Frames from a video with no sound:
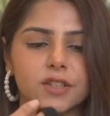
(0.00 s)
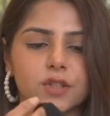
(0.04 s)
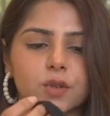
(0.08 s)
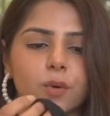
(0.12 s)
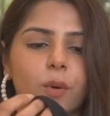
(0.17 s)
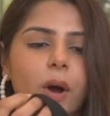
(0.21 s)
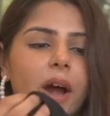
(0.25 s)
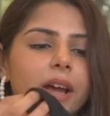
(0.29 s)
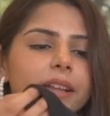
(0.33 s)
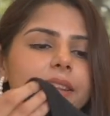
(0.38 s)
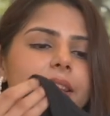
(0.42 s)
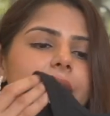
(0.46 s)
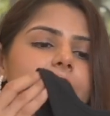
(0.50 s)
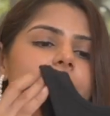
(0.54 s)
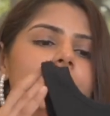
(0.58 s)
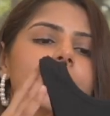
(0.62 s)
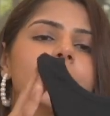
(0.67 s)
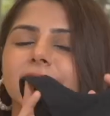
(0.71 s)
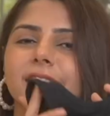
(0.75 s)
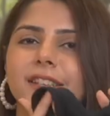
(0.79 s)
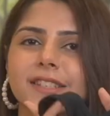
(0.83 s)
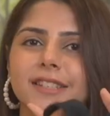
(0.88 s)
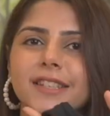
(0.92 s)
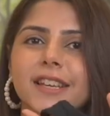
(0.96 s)
So I think
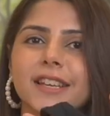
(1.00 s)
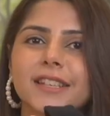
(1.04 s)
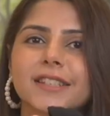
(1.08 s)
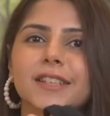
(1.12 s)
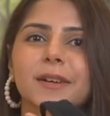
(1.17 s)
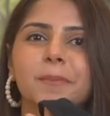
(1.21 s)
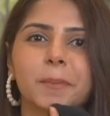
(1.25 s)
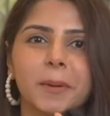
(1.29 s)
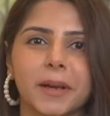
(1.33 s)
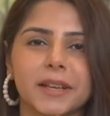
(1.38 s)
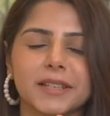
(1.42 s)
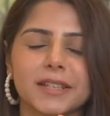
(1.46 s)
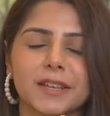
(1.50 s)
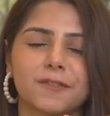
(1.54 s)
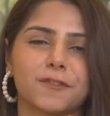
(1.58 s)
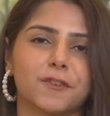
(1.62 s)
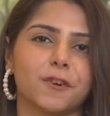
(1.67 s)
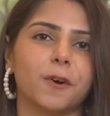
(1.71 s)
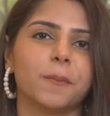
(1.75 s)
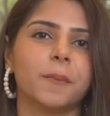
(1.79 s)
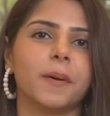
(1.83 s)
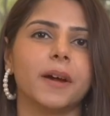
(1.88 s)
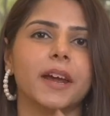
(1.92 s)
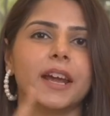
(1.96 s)
this is a basic
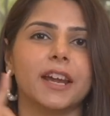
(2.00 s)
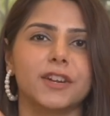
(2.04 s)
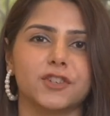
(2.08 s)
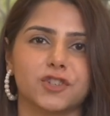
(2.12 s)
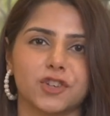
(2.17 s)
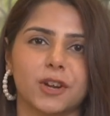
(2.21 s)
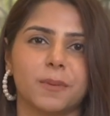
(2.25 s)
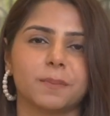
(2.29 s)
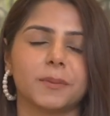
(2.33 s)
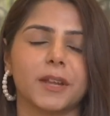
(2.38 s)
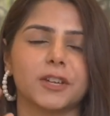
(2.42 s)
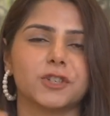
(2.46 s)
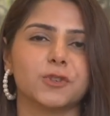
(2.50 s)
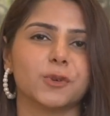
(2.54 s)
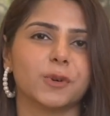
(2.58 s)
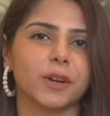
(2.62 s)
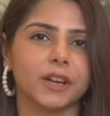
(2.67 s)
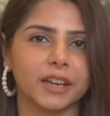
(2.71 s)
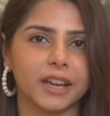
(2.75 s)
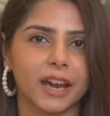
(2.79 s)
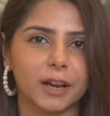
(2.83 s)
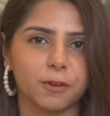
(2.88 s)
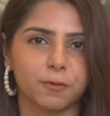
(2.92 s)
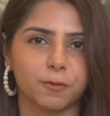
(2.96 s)
from H&M that you
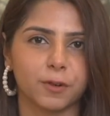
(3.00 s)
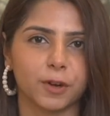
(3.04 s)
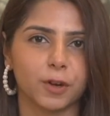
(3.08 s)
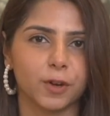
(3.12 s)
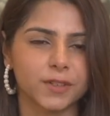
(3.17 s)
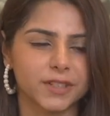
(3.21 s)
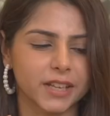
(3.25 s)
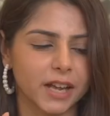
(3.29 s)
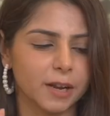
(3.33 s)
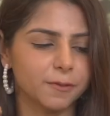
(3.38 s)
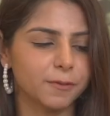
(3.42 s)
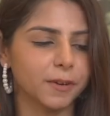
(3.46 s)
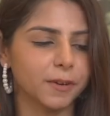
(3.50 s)
can get for yourself,